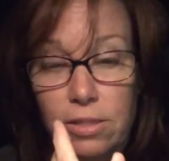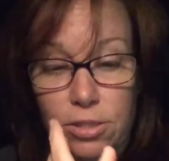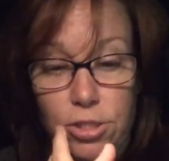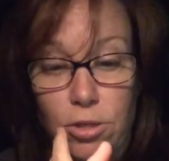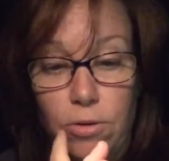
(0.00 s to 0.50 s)

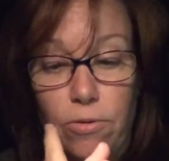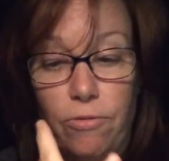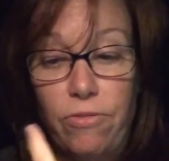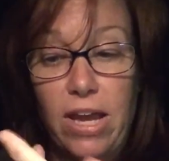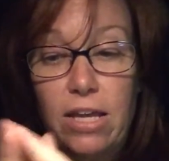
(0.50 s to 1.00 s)
So
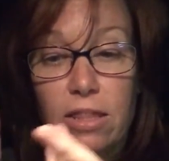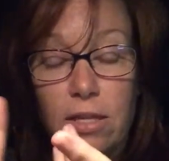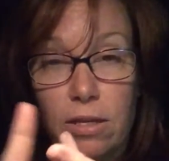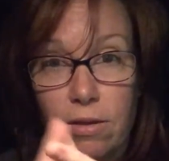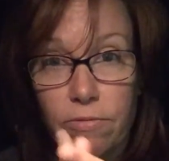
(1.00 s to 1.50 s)
faith,
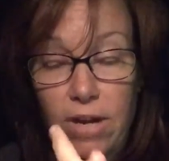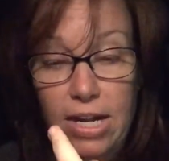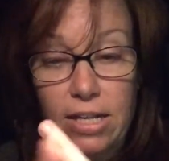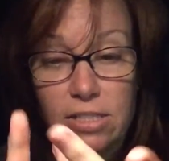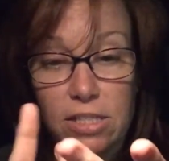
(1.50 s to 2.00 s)

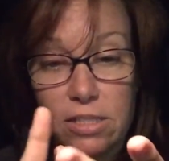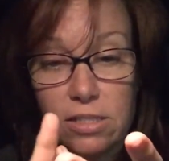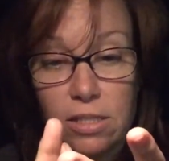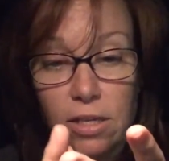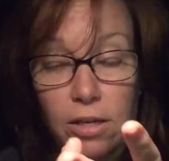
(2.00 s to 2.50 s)

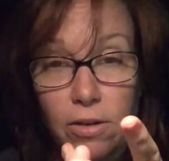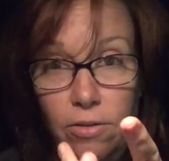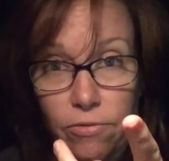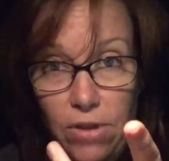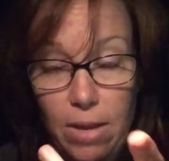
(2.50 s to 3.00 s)
finances,
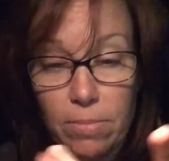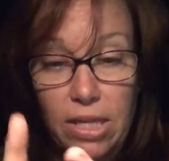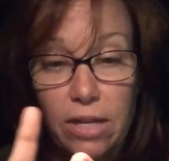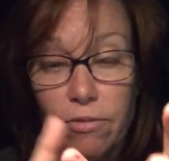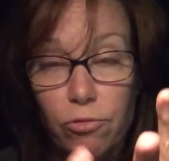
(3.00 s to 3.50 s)

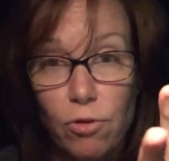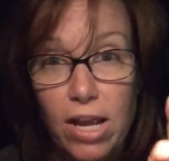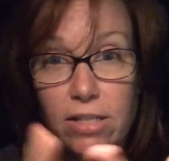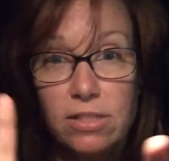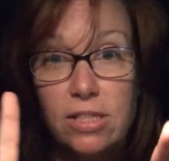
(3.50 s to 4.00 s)
family,
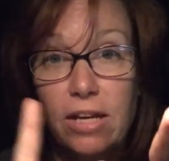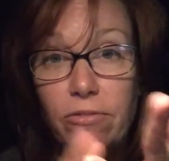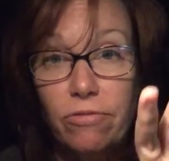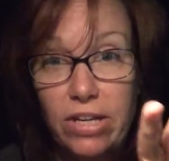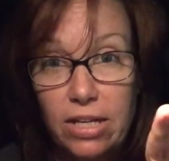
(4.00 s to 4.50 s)
friends, and
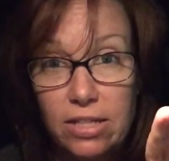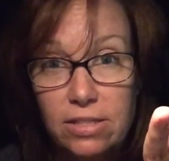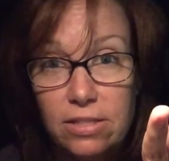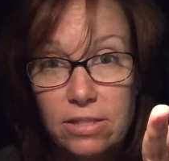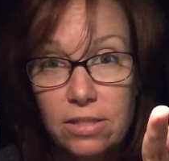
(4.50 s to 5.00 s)

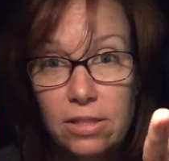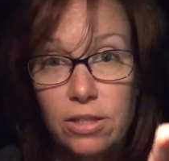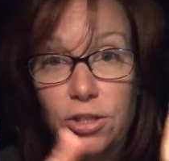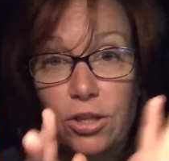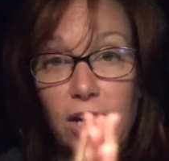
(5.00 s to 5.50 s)
fitness.
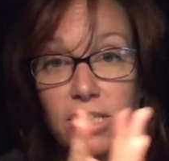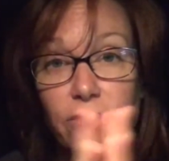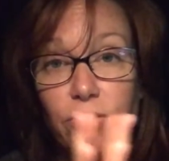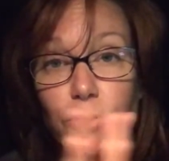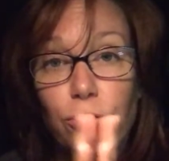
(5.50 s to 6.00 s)
You guys,
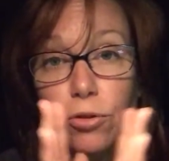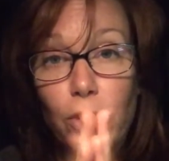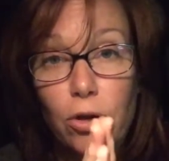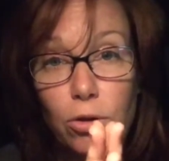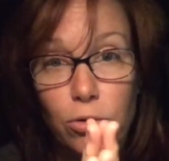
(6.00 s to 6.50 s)
if you do
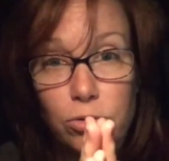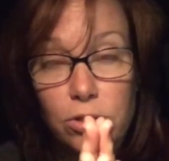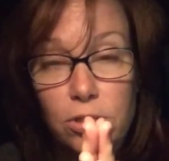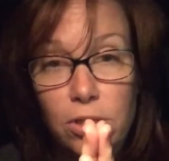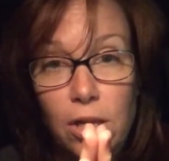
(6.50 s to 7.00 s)

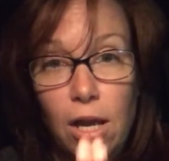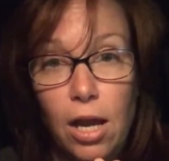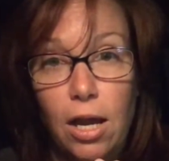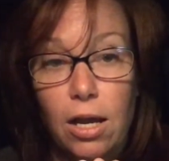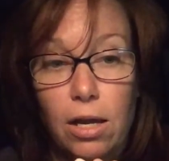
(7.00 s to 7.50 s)
those
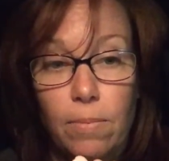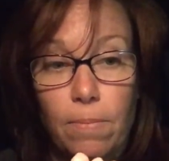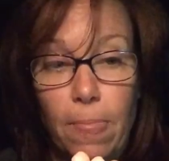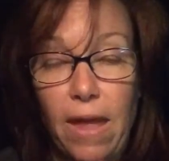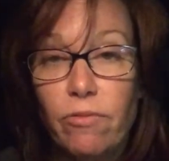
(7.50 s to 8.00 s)

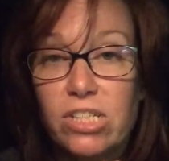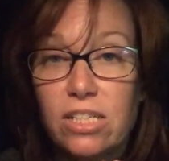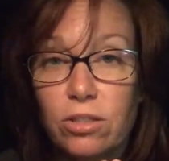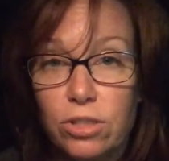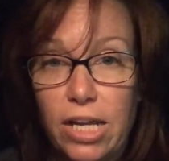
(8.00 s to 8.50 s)
every
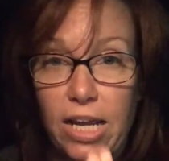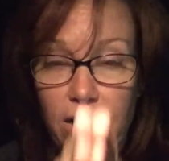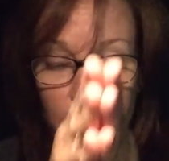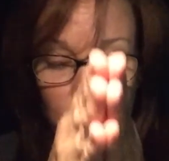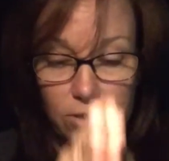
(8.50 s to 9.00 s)
single
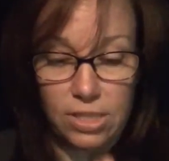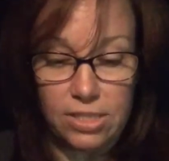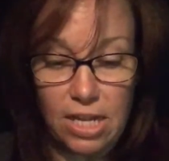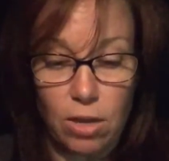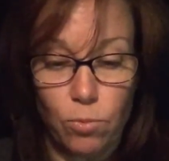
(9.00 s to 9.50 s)
day, you sit
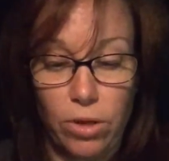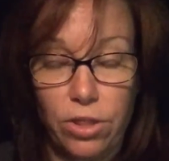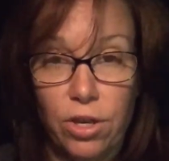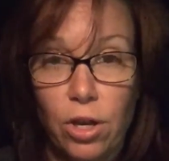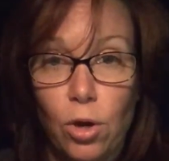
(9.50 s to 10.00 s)
down with